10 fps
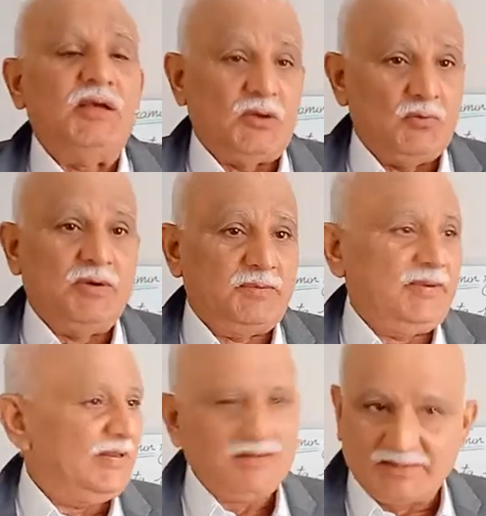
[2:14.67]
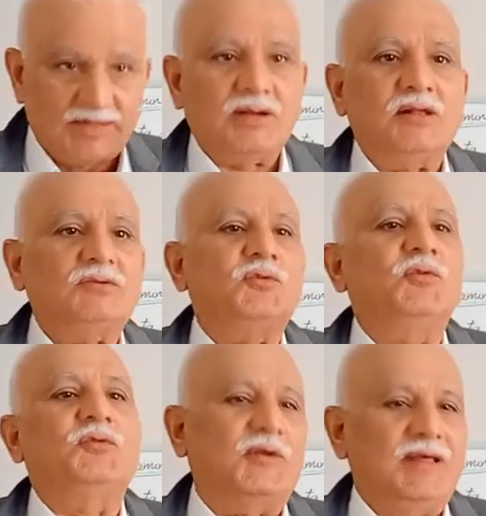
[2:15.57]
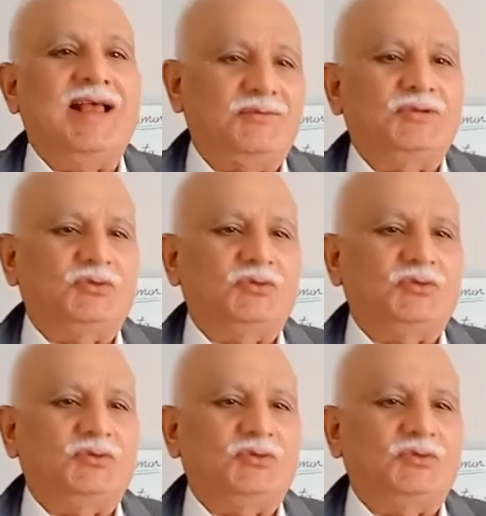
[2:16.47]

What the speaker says: human beings and also food for the animals.